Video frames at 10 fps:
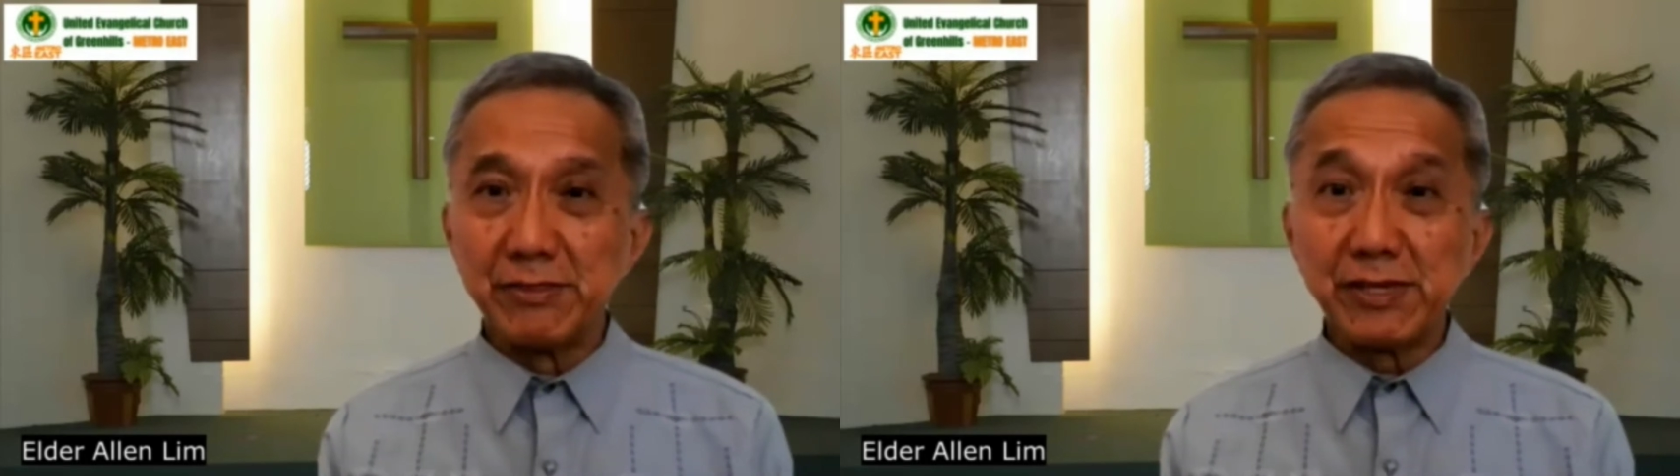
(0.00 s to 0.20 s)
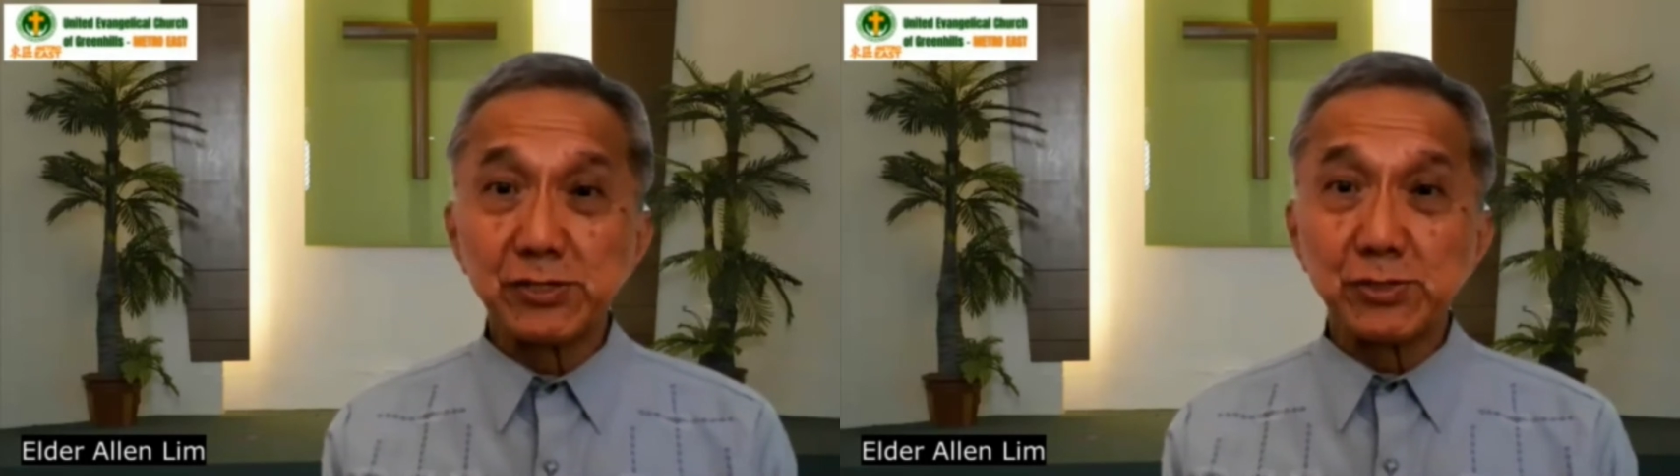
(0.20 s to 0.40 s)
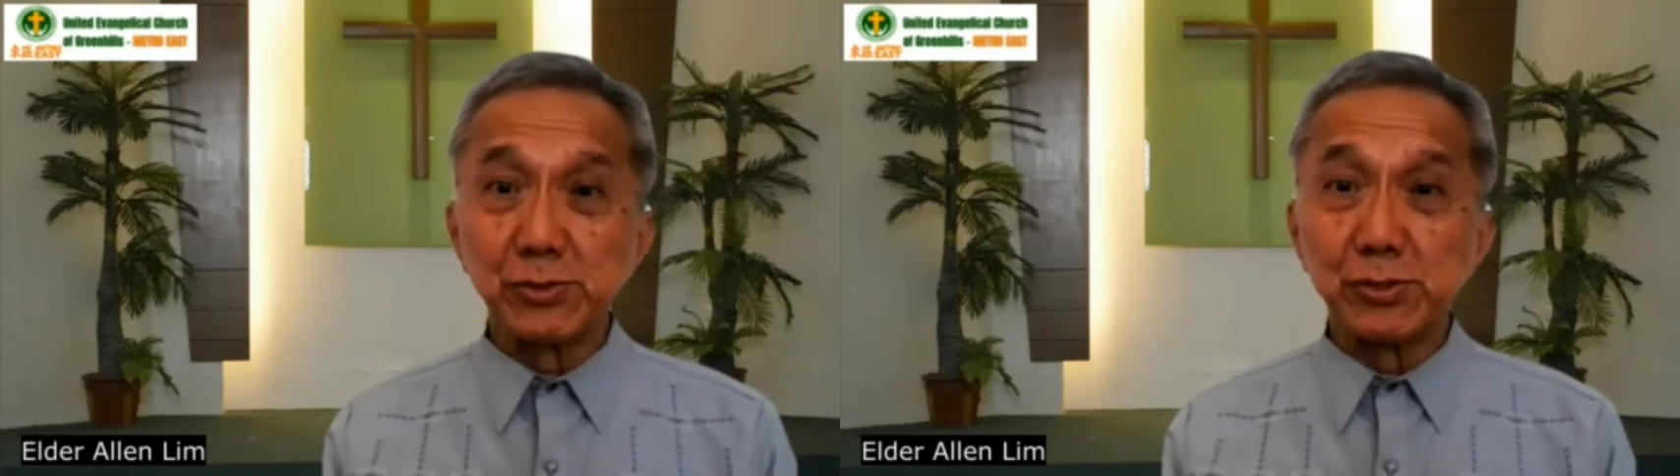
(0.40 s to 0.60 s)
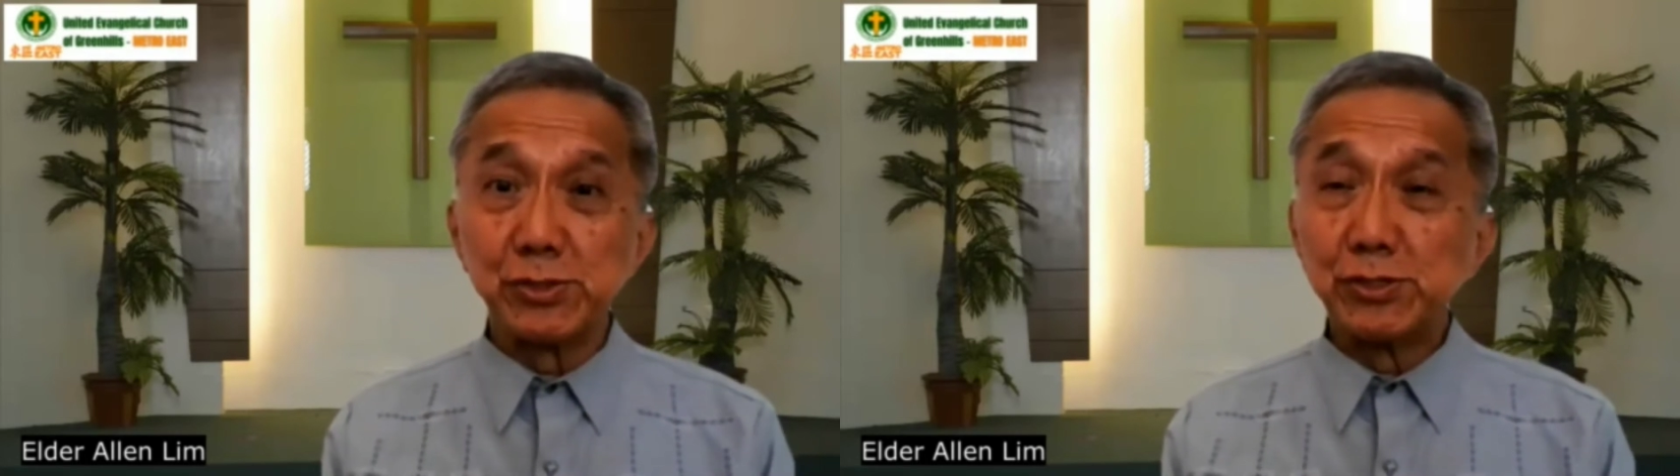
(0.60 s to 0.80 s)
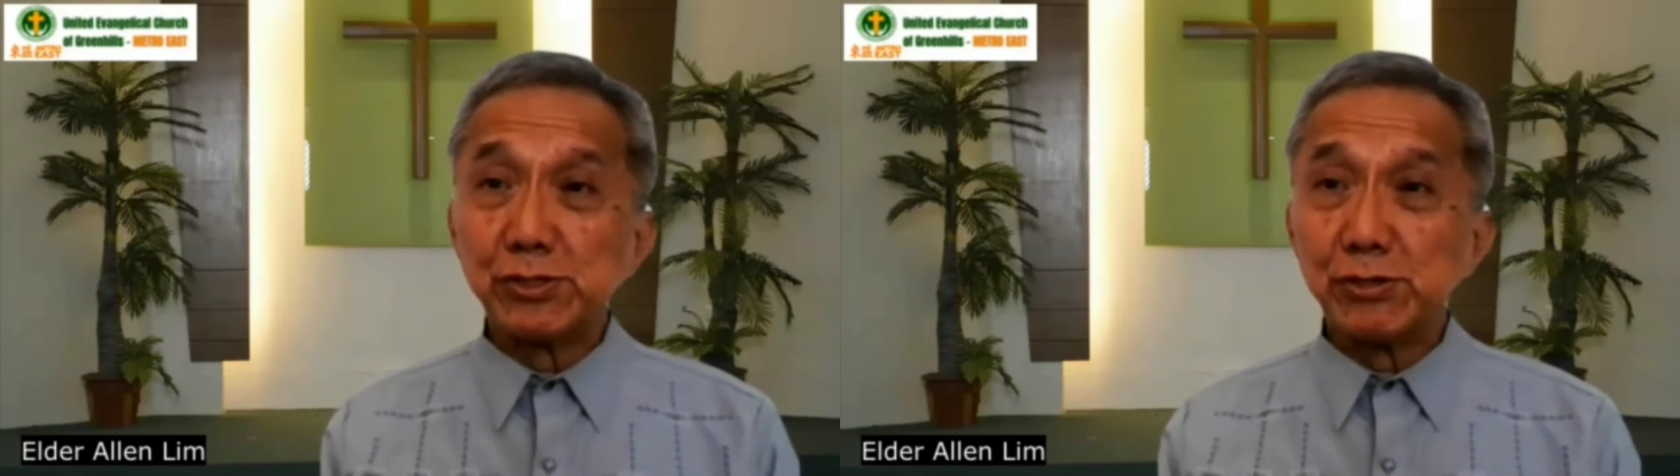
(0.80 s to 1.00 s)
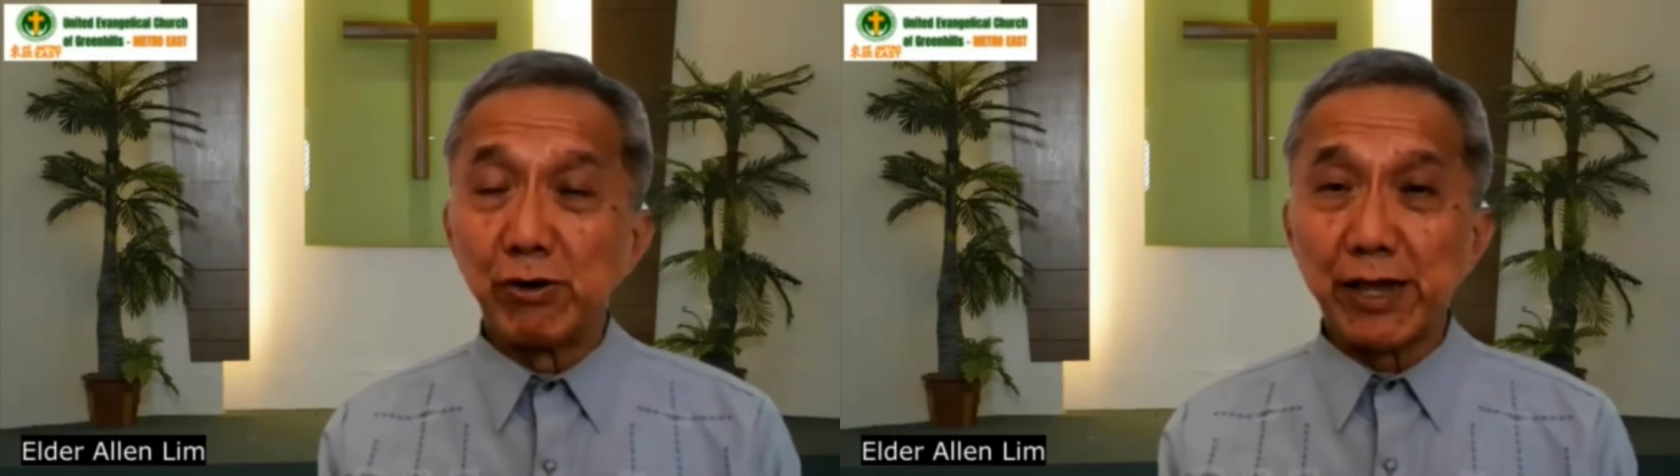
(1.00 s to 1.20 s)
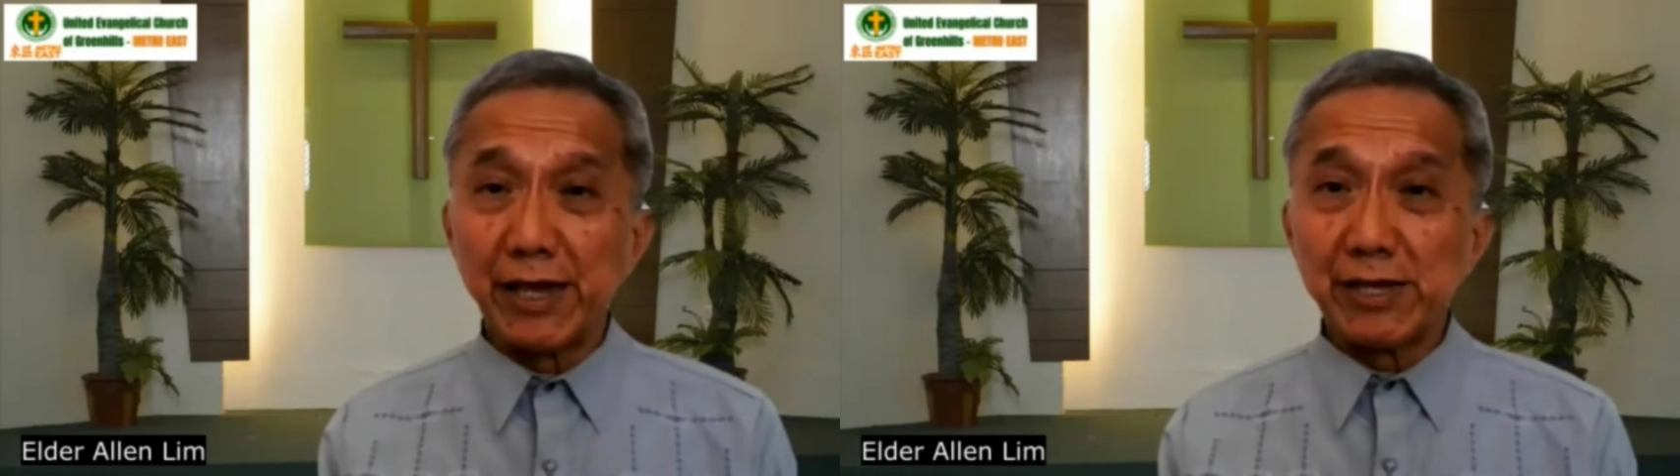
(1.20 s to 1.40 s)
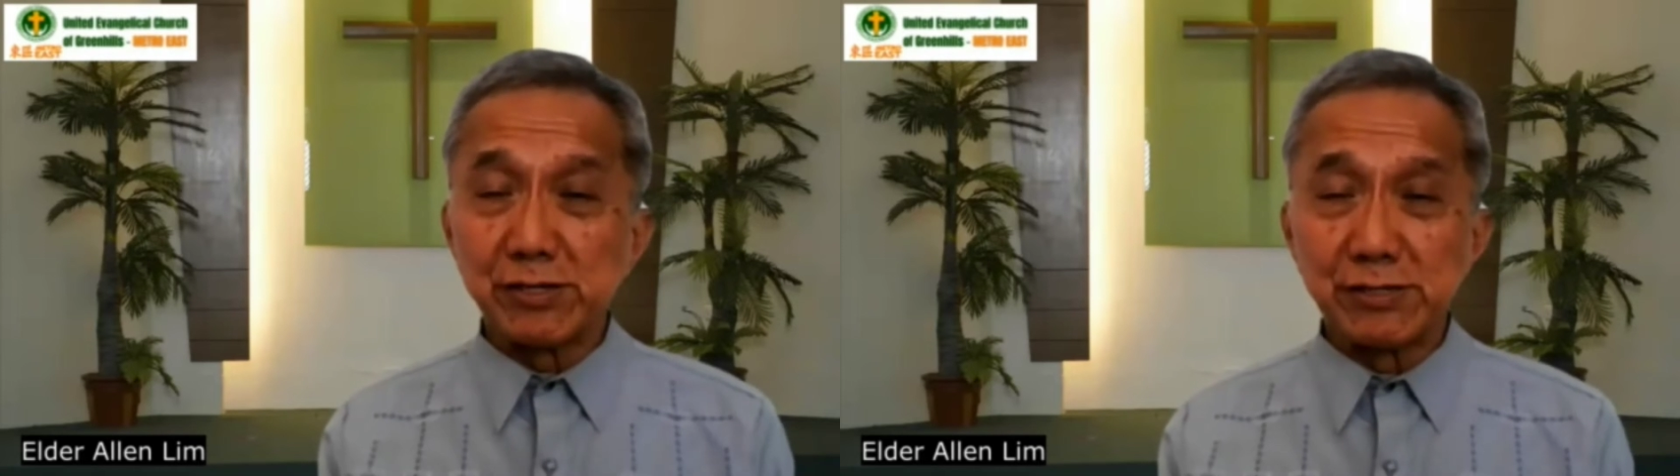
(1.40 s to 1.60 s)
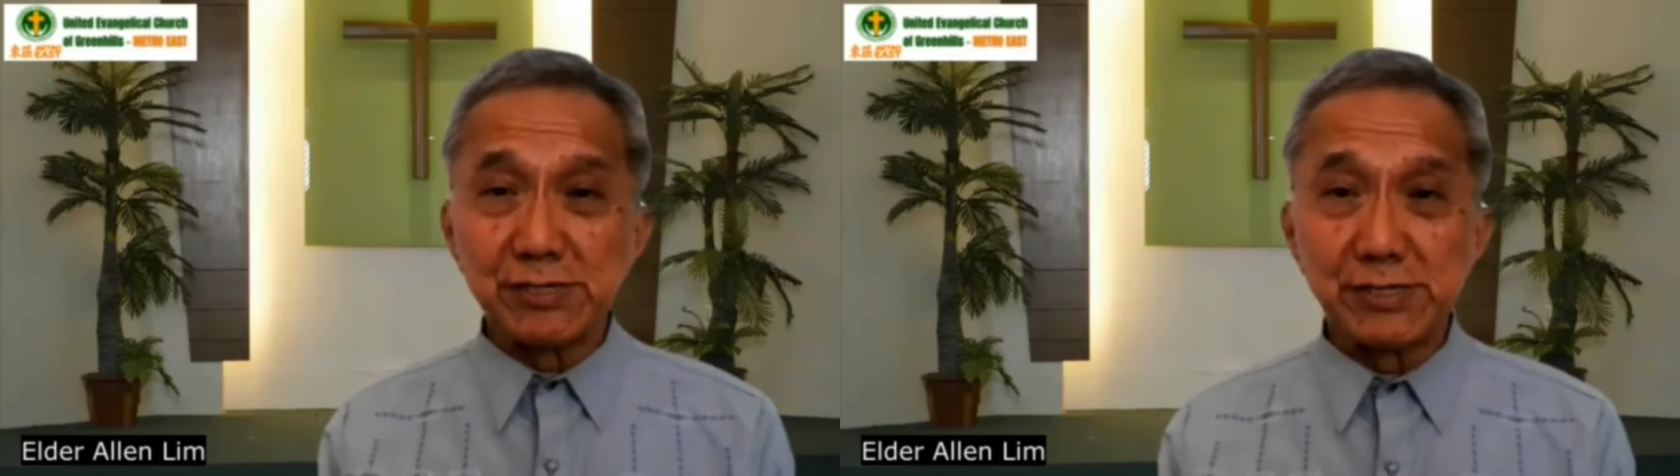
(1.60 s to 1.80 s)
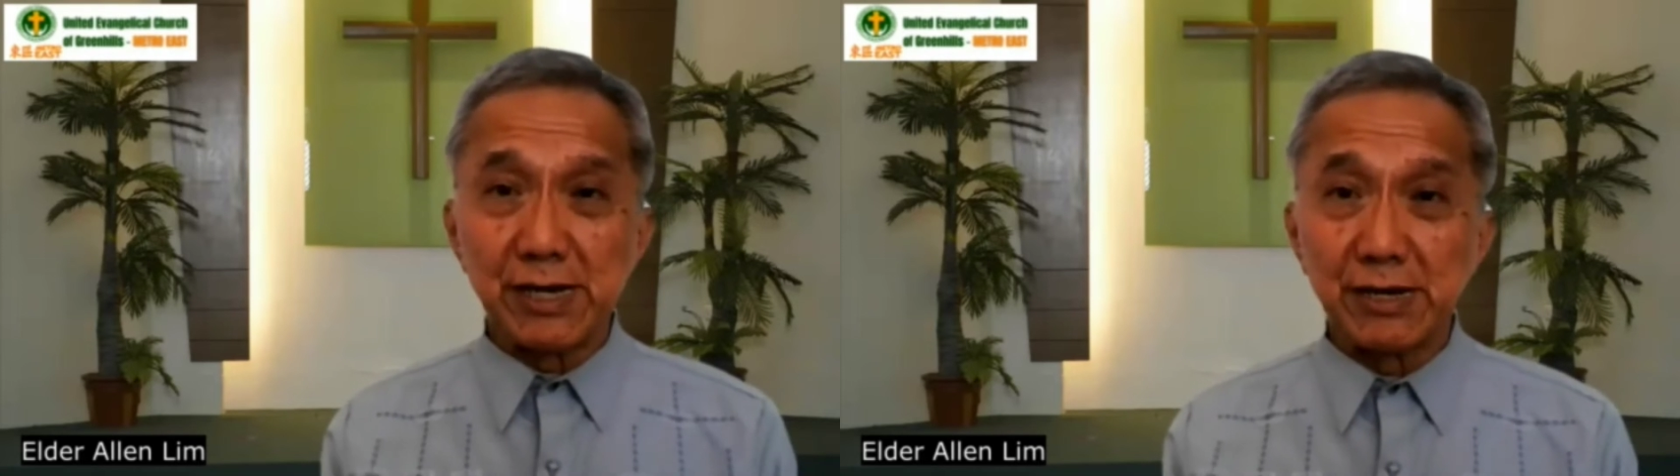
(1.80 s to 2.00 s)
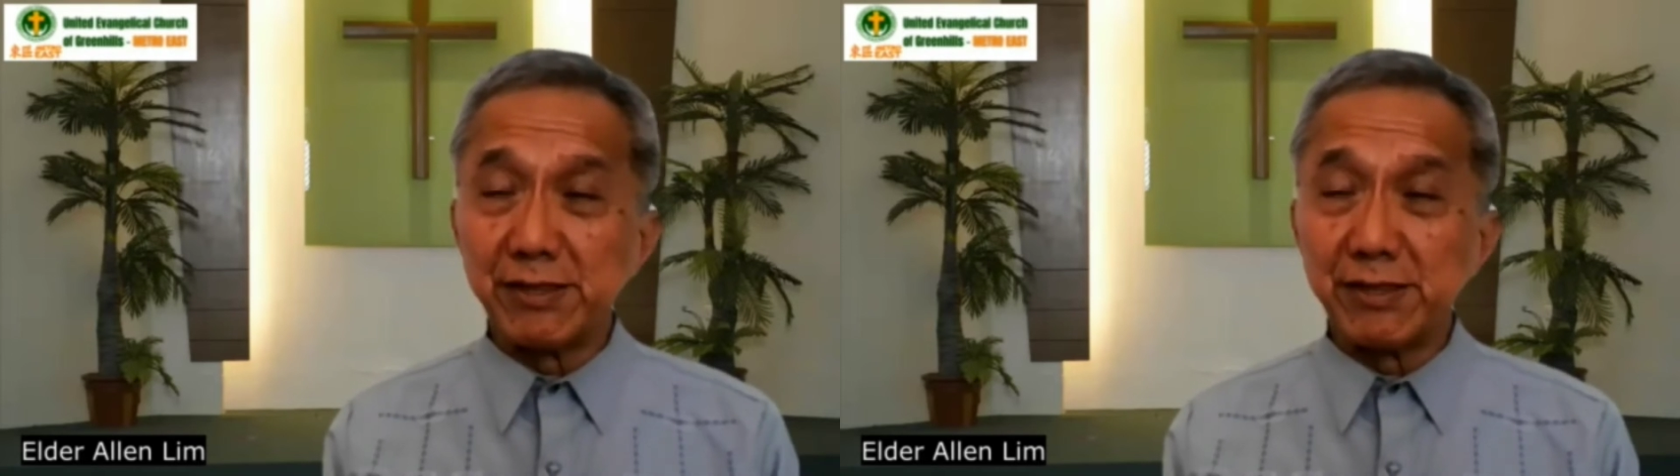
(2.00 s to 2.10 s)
these two occasions,